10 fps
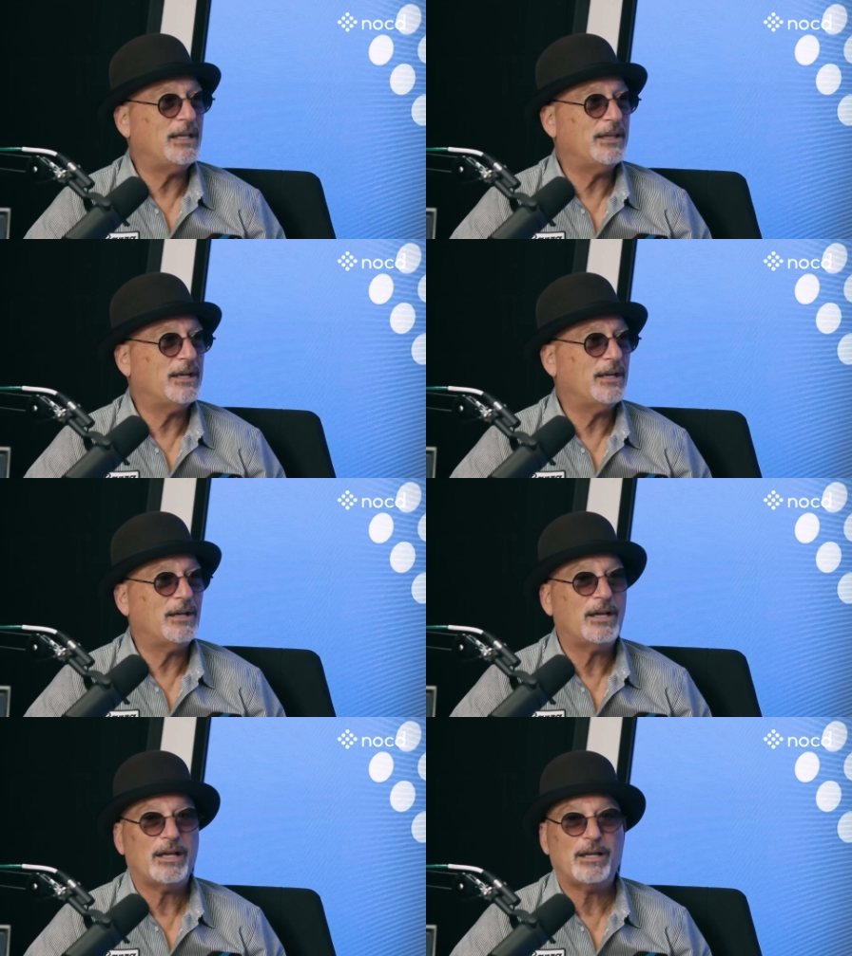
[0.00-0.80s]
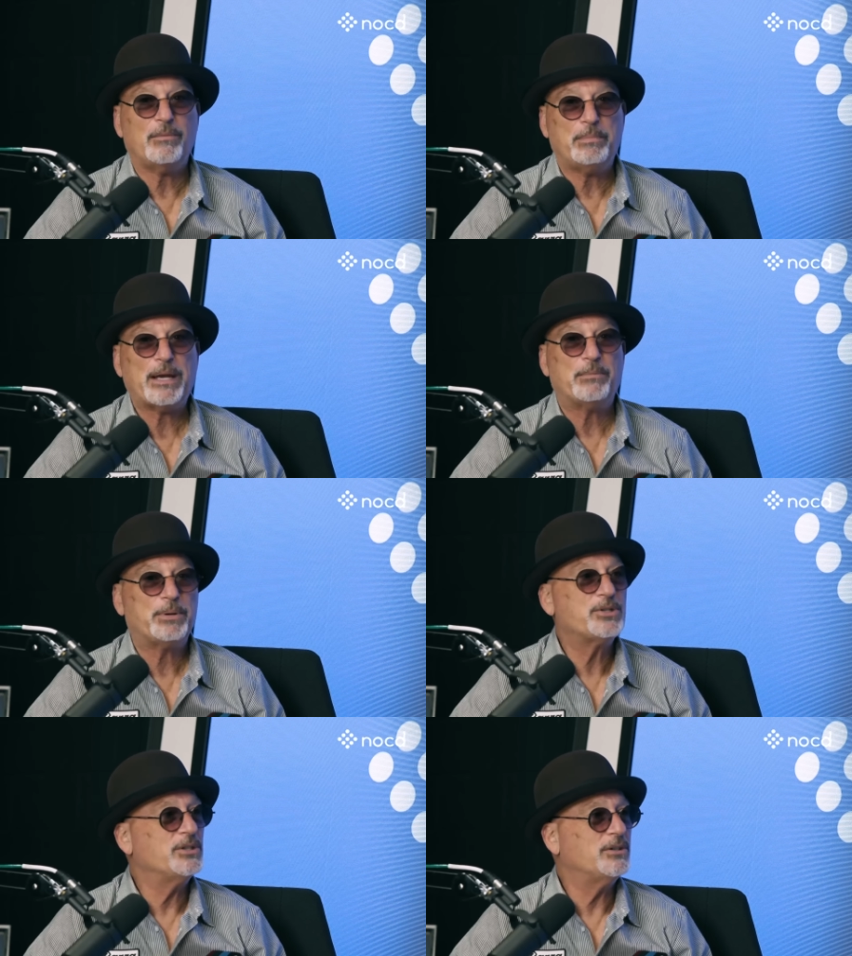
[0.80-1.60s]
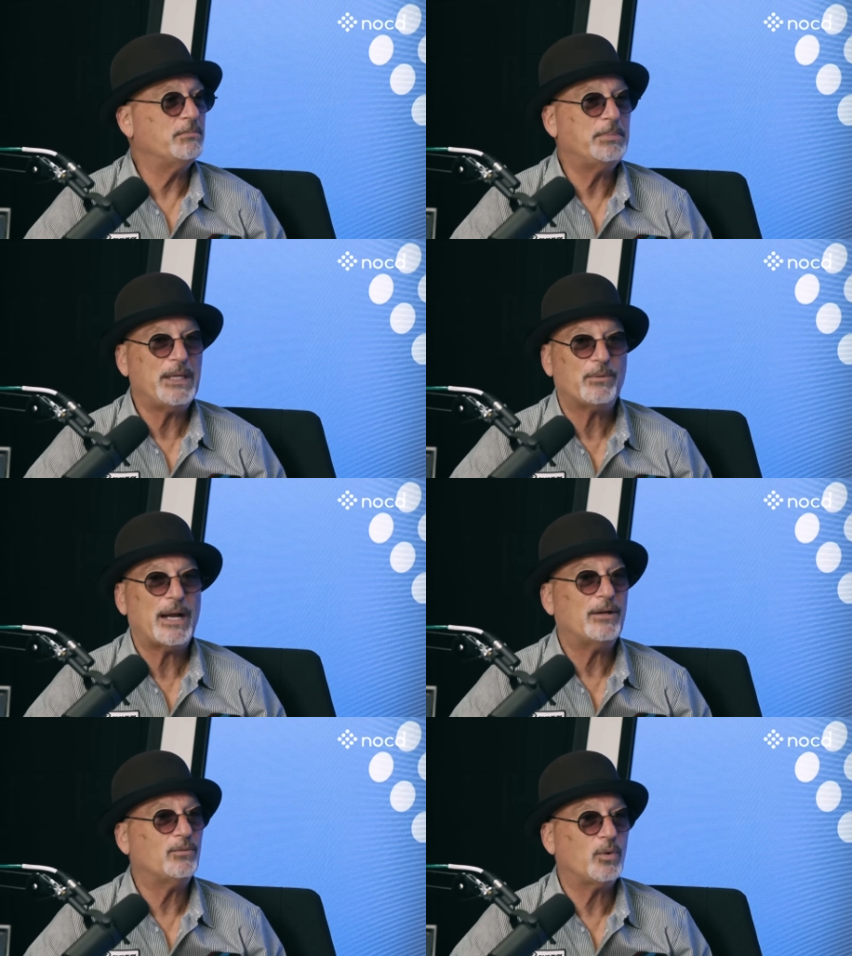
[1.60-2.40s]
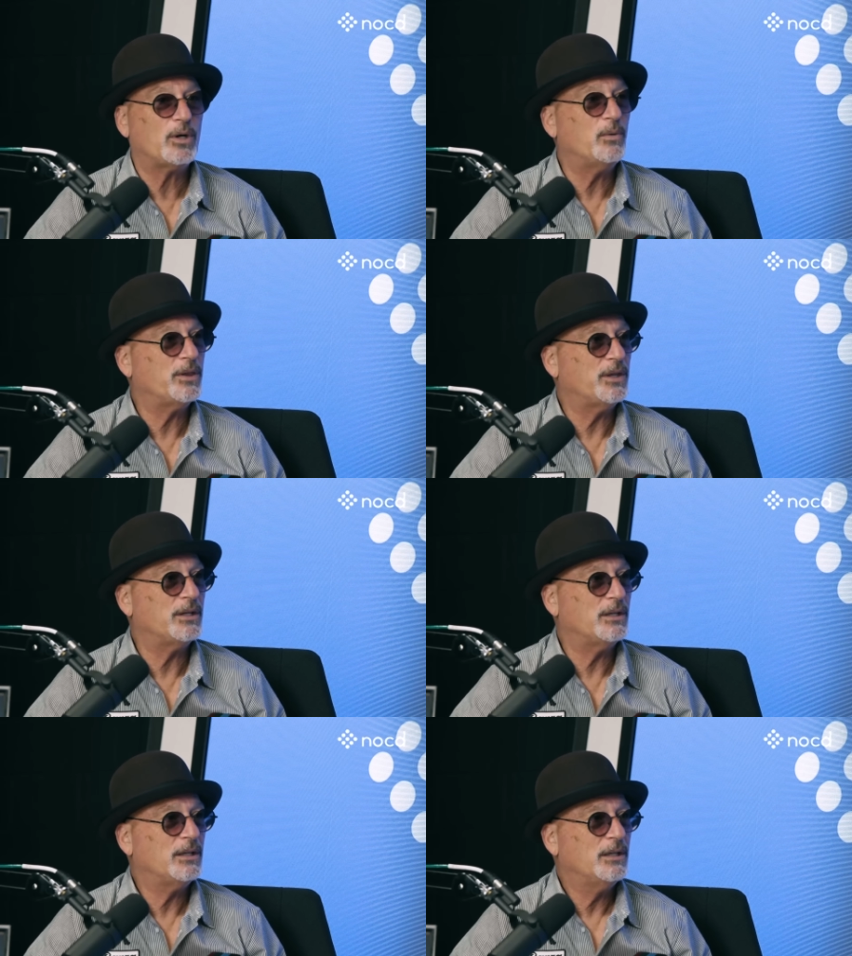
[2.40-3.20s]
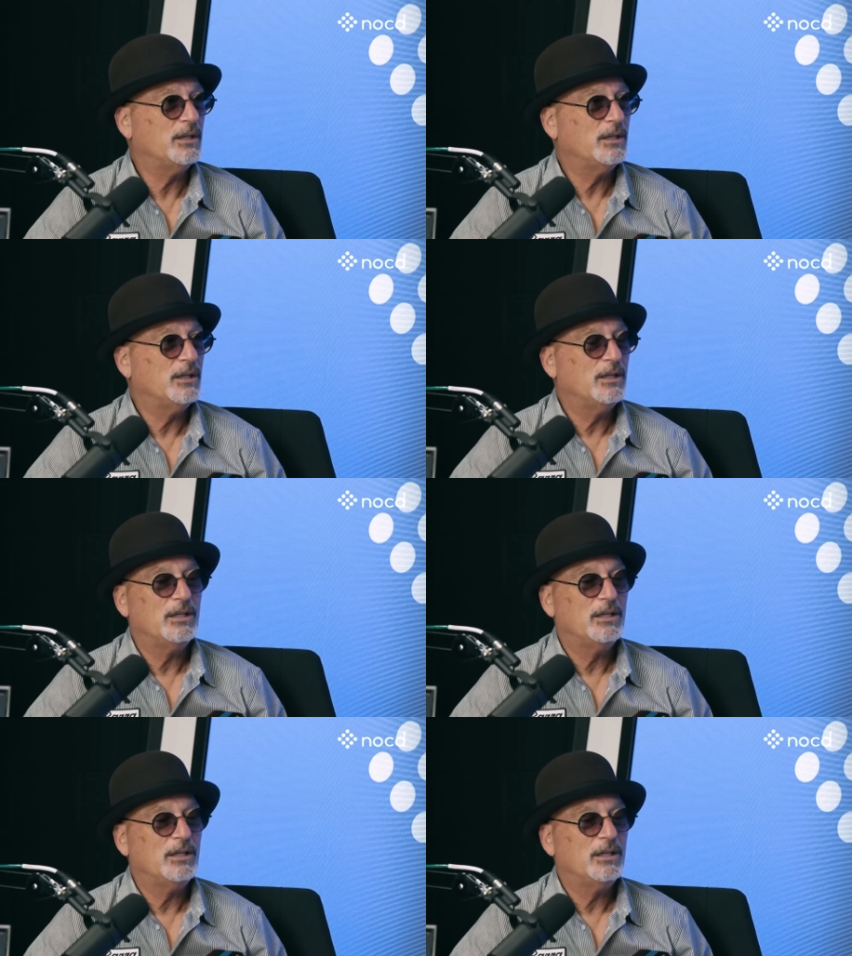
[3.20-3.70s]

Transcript: than a, a better person to be around, work with, and yeah.